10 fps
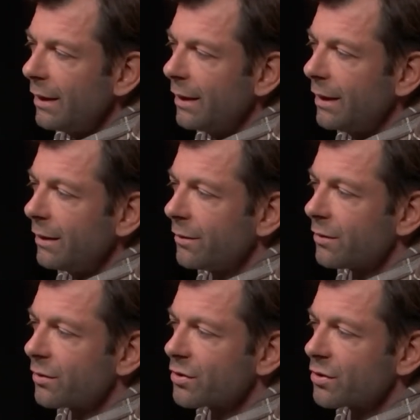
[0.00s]

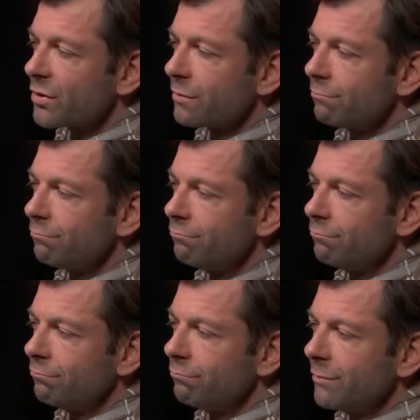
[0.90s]
it's
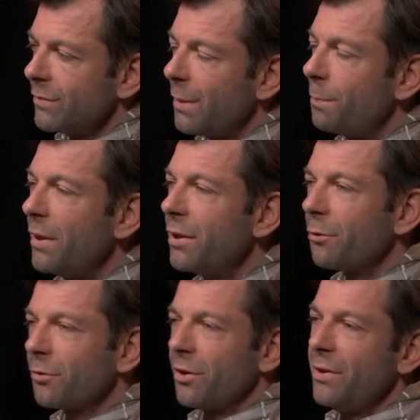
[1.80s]
depending
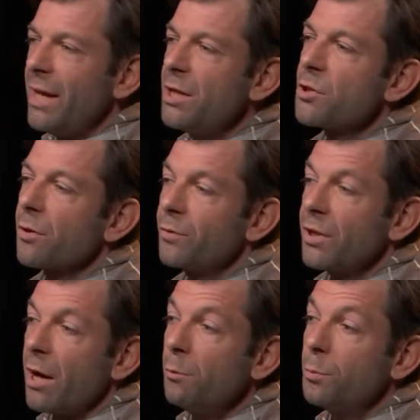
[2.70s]
on the nature of the
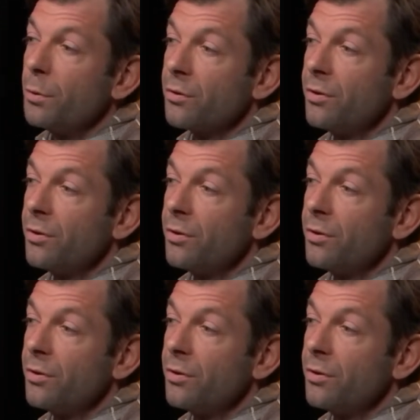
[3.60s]
output,